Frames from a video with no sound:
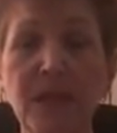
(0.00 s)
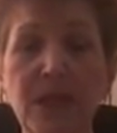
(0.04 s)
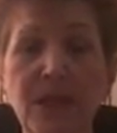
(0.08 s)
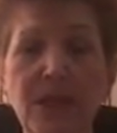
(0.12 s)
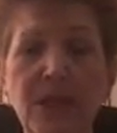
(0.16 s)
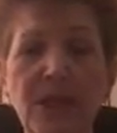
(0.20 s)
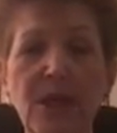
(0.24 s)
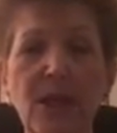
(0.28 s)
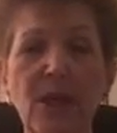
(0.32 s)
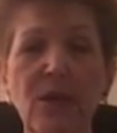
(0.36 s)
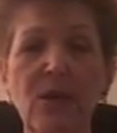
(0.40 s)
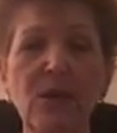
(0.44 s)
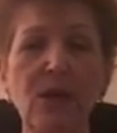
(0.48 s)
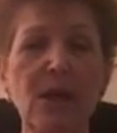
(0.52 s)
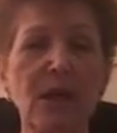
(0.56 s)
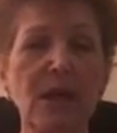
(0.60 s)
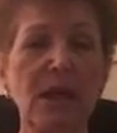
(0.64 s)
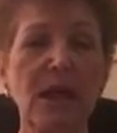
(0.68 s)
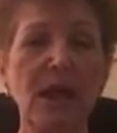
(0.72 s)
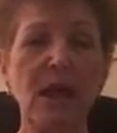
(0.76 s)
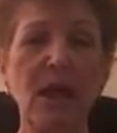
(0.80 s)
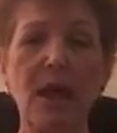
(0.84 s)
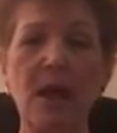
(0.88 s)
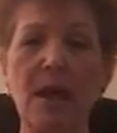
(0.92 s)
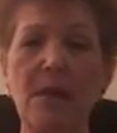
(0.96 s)
you know,
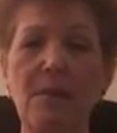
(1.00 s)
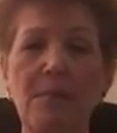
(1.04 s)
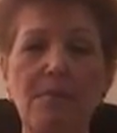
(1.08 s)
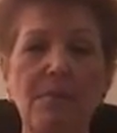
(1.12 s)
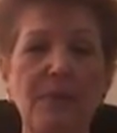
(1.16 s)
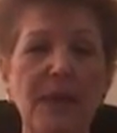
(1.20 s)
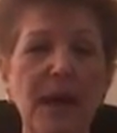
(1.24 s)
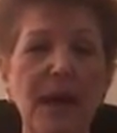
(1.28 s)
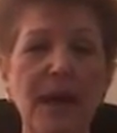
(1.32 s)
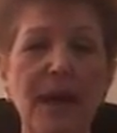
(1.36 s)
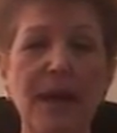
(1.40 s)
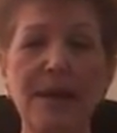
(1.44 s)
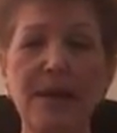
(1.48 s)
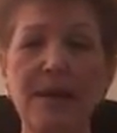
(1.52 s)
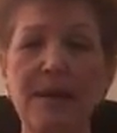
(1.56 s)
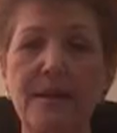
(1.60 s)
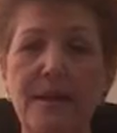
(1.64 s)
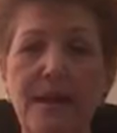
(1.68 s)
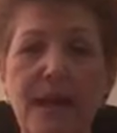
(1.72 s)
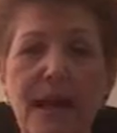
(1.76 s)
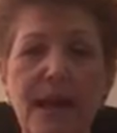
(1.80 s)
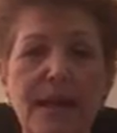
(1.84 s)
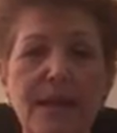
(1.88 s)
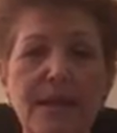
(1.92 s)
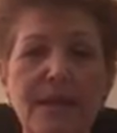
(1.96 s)
and
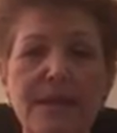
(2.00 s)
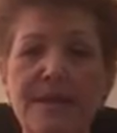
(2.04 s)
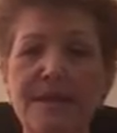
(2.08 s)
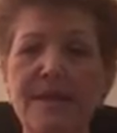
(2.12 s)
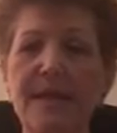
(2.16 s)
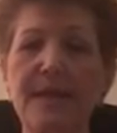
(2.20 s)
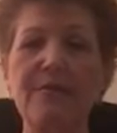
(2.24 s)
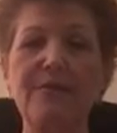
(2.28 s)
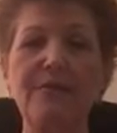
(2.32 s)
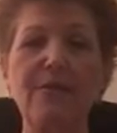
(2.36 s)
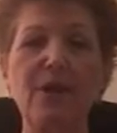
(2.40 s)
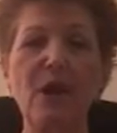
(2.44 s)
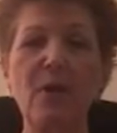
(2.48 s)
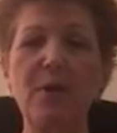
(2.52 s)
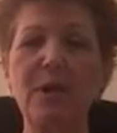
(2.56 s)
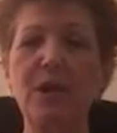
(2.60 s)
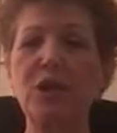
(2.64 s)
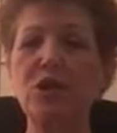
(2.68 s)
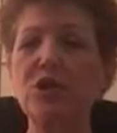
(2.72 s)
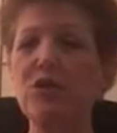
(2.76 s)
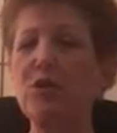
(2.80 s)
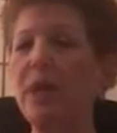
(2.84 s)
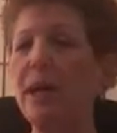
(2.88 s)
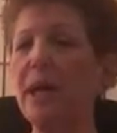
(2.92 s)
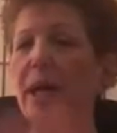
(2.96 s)
instead of going
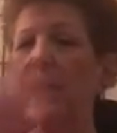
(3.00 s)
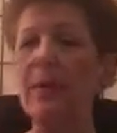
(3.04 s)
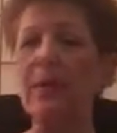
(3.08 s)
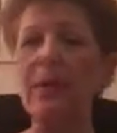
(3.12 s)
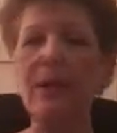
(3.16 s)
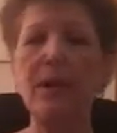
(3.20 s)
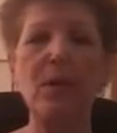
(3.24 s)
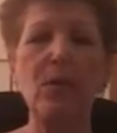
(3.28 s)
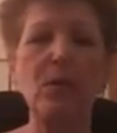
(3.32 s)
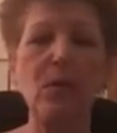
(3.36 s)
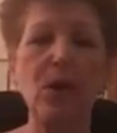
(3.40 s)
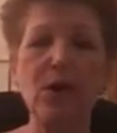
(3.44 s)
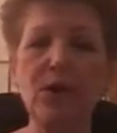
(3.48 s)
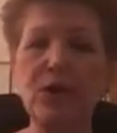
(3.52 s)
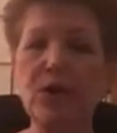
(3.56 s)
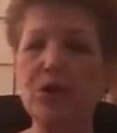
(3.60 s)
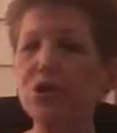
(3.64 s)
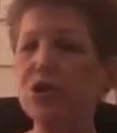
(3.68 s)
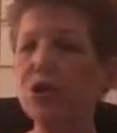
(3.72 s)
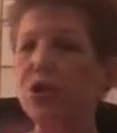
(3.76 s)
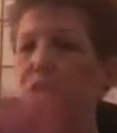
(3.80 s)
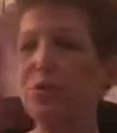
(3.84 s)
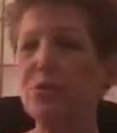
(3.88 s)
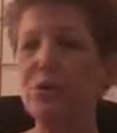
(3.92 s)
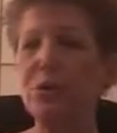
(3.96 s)
to an area where
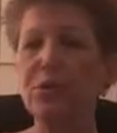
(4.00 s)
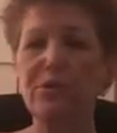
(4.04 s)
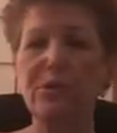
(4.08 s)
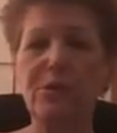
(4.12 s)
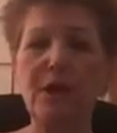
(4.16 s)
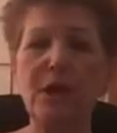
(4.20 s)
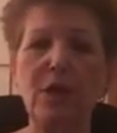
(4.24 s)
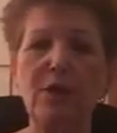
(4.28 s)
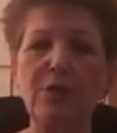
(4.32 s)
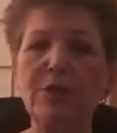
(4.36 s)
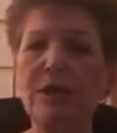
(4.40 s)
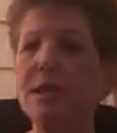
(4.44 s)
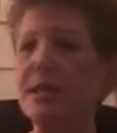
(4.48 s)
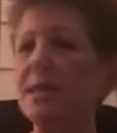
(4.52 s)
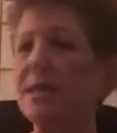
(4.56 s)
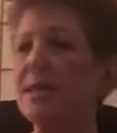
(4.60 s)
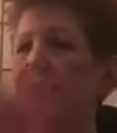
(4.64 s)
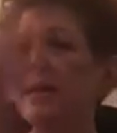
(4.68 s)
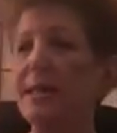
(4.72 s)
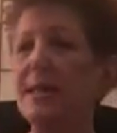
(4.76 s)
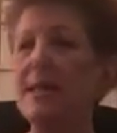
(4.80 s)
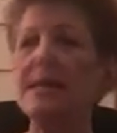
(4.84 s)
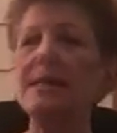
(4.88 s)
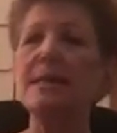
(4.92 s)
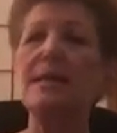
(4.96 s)
there's 200 or 300 and
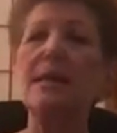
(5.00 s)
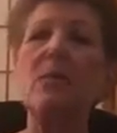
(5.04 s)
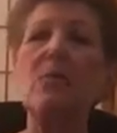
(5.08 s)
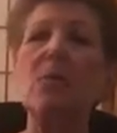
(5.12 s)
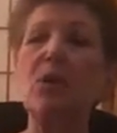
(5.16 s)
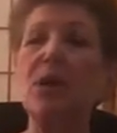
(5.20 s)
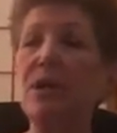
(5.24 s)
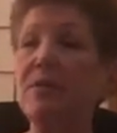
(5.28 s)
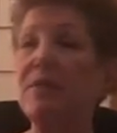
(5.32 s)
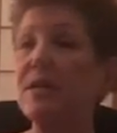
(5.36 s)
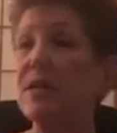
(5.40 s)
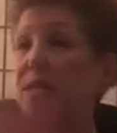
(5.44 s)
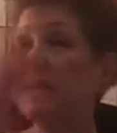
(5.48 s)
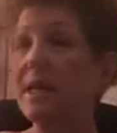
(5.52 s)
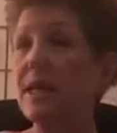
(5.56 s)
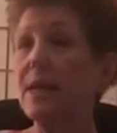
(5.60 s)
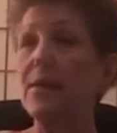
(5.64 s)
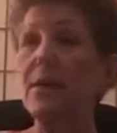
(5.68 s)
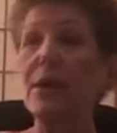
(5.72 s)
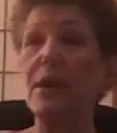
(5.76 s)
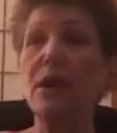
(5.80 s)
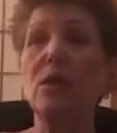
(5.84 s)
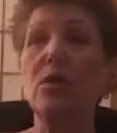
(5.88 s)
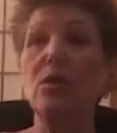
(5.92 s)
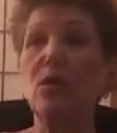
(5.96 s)
saying someone in this
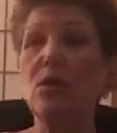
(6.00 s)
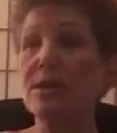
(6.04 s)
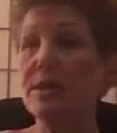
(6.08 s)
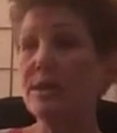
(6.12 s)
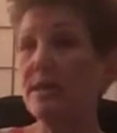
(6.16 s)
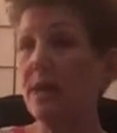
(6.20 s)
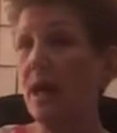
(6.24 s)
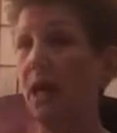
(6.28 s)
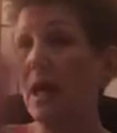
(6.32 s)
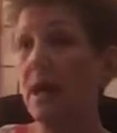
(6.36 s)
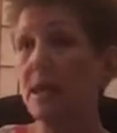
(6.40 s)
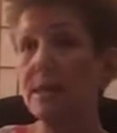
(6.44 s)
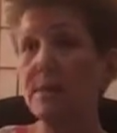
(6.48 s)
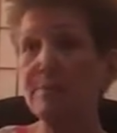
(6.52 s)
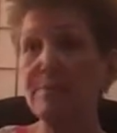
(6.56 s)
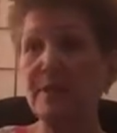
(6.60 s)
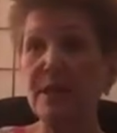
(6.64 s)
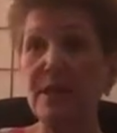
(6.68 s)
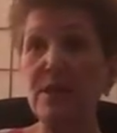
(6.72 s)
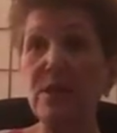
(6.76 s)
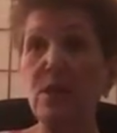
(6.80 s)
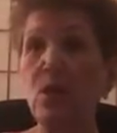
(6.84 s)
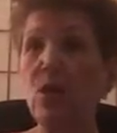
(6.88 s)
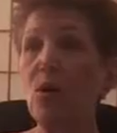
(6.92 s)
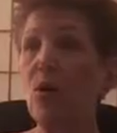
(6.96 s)
area lost a
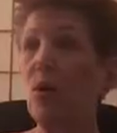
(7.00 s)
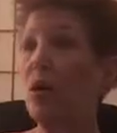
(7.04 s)
husband